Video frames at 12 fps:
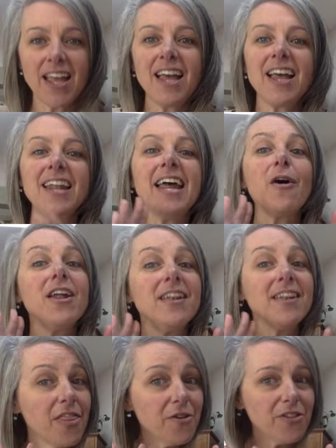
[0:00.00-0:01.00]
Now,
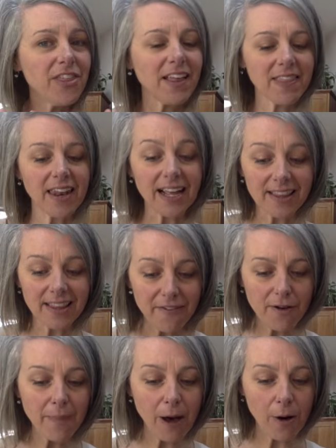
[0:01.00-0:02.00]
another thing that I love
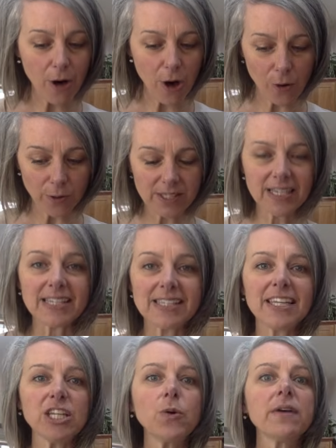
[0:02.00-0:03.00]
about odes is
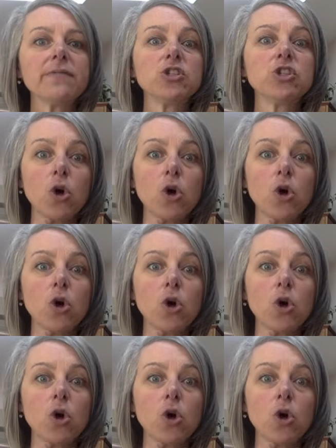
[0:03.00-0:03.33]
that you have so